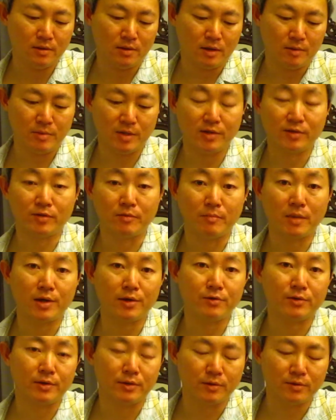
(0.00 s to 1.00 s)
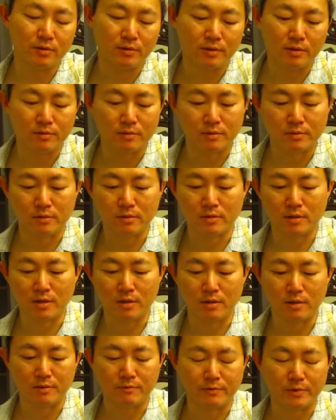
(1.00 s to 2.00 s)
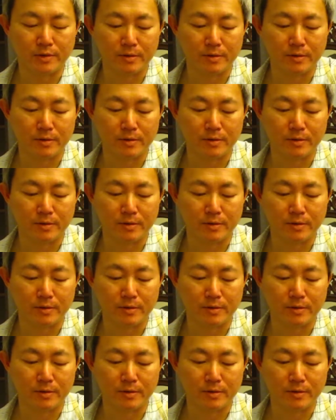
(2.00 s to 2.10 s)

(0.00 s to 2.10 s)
I mean, as a migrant, you know, kind of